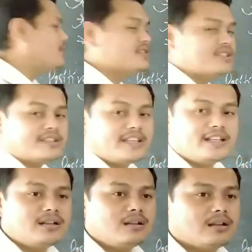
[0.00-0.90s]
first
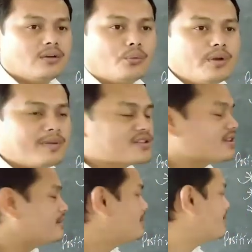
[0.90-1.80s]
thing we
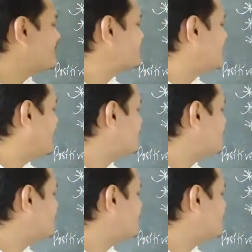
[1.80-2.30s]
must remember is